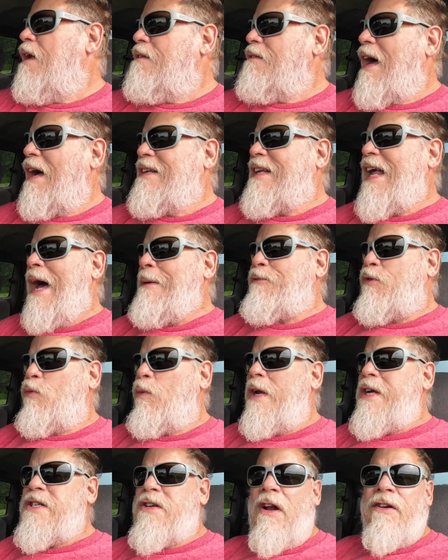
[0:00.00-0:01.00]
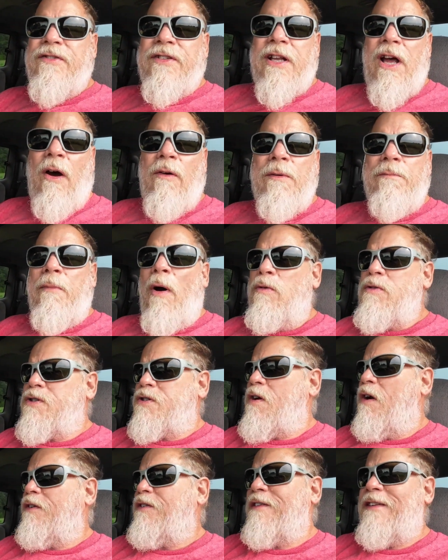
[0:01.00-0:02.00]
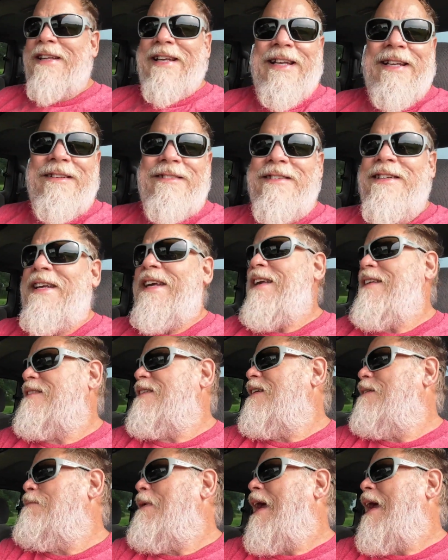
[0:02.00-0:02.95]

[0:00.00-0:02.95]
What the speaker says: lot of times the reed starts to go, the motor starts lean sneezing and